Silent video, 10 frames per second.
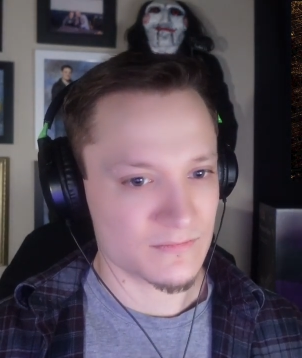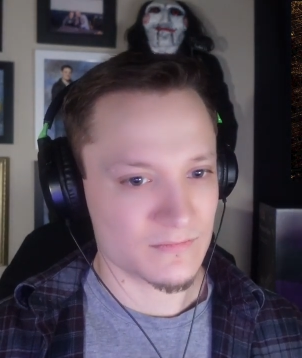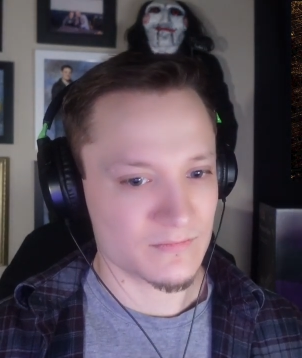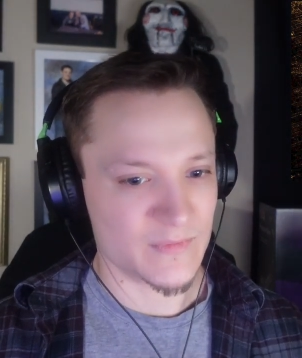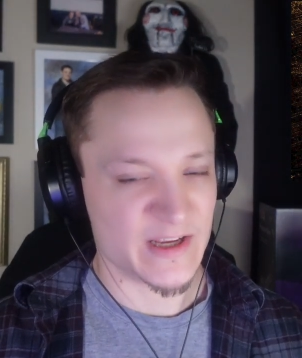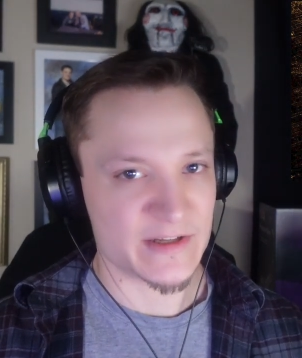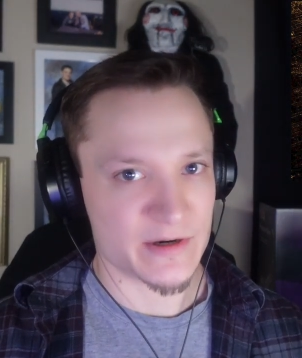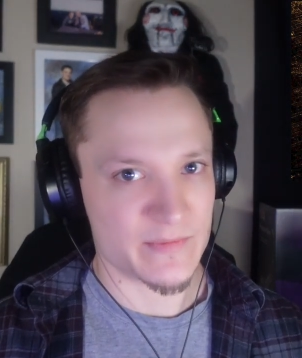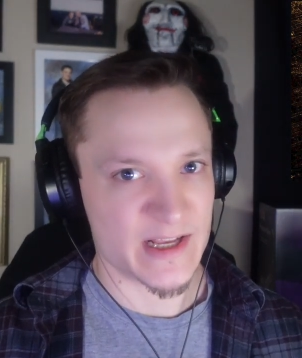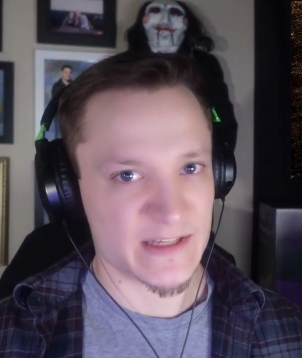Speaker 1: Because your
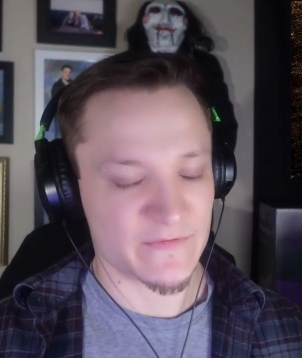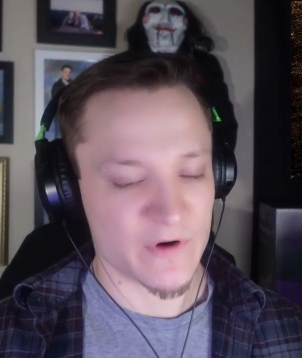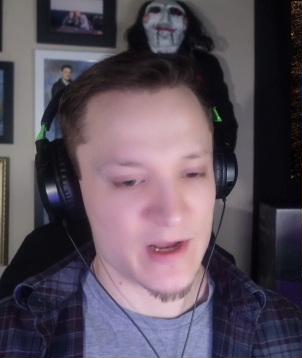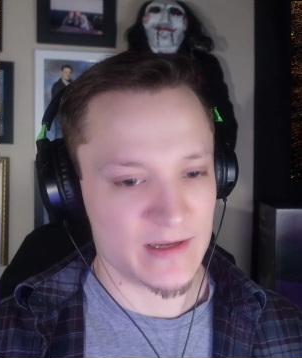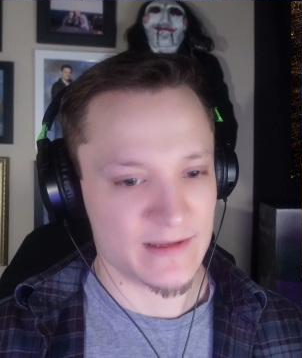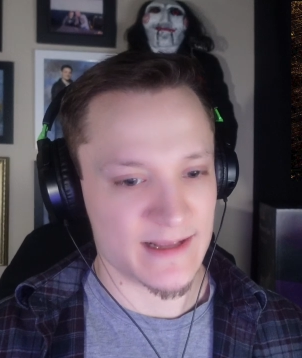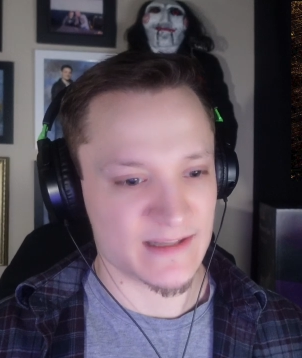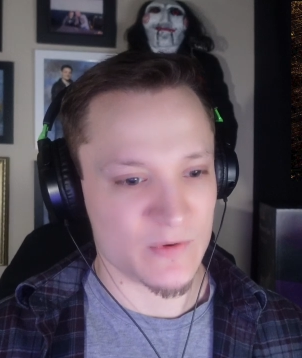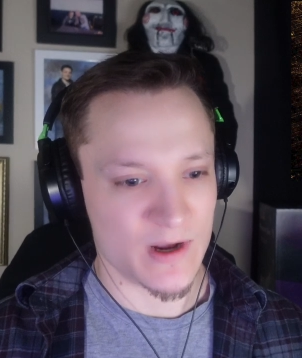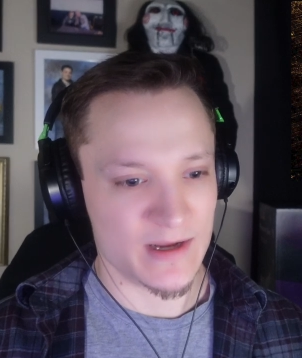best friend, that's
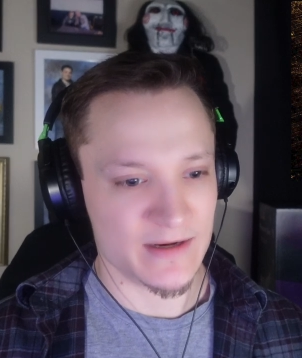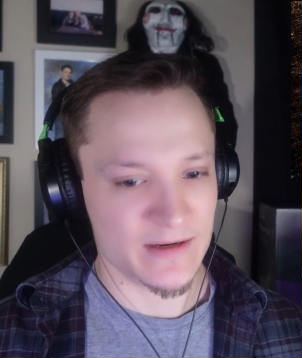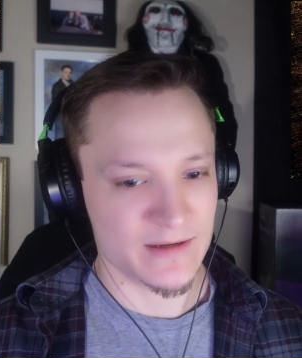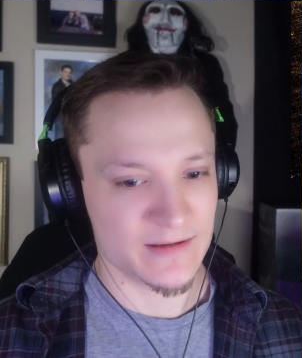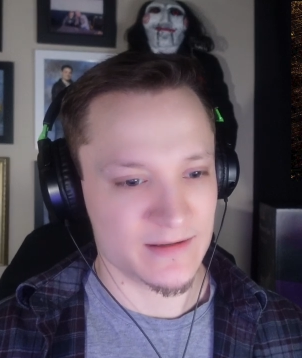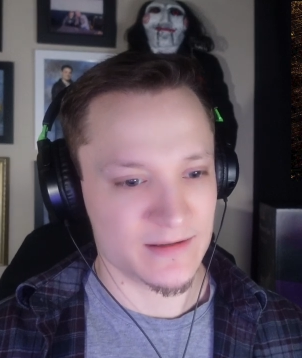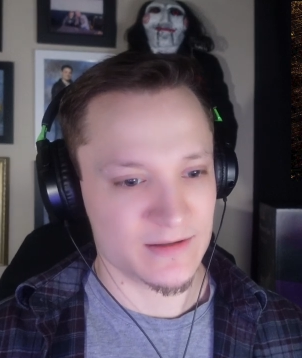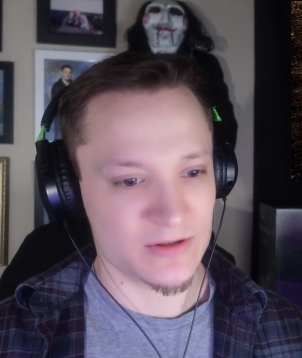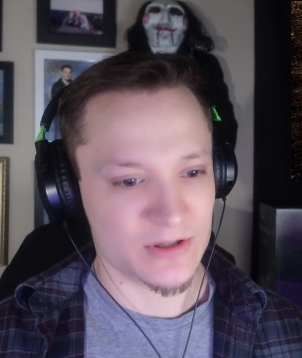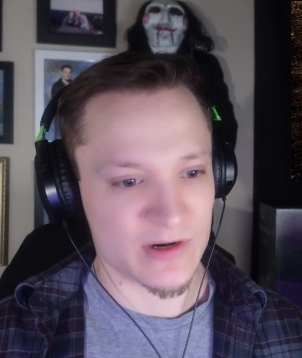why.
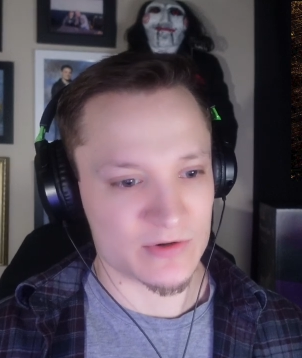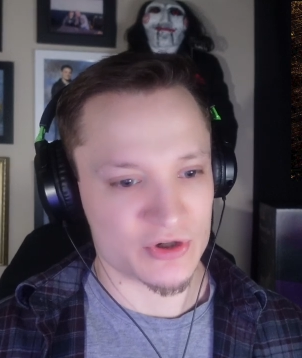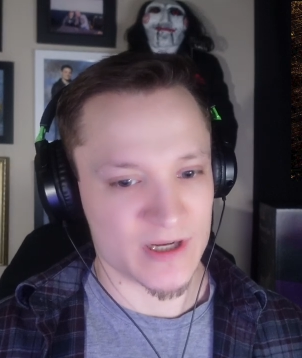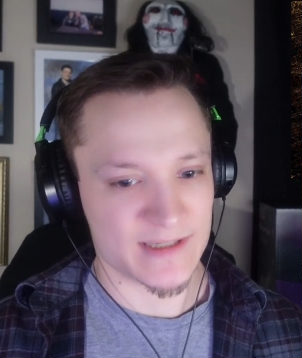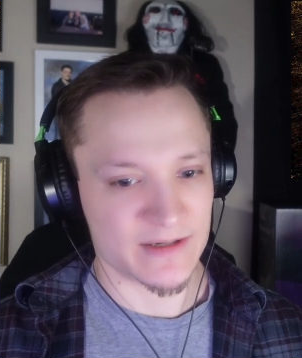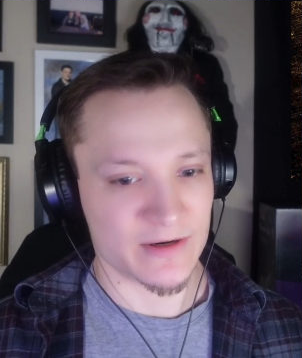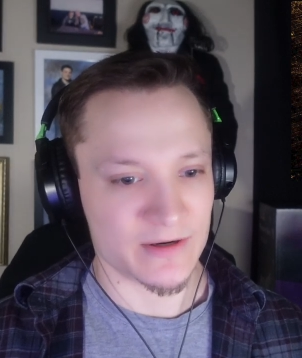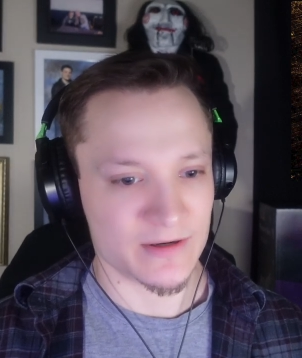You don't trust her.